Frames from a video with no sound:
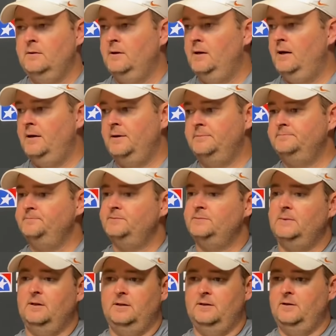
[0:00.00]

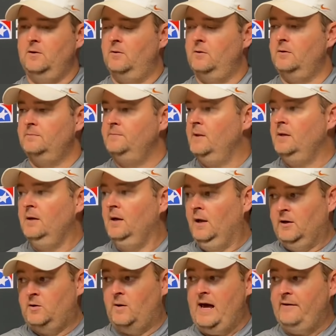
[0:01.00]

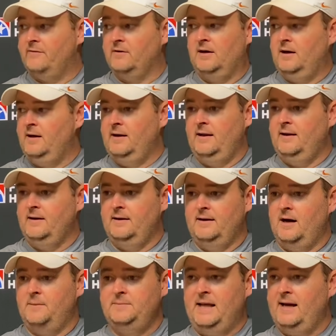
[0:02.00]
Don't have
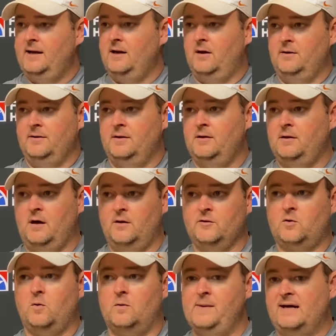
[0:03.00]
an update on the
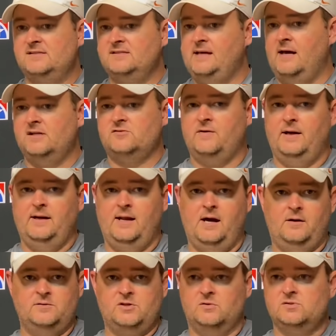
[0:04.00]
quarterback status right
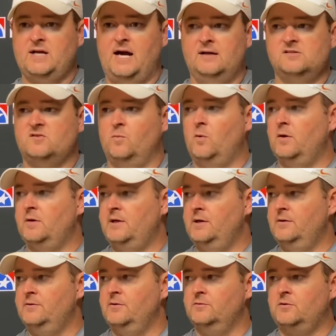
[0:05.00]
now. Joe's gotten some work
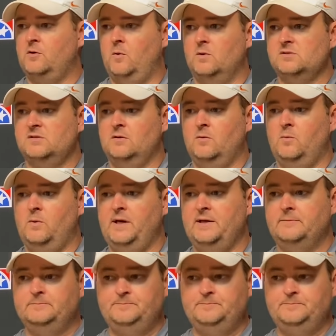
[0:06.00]
here during the course of the week.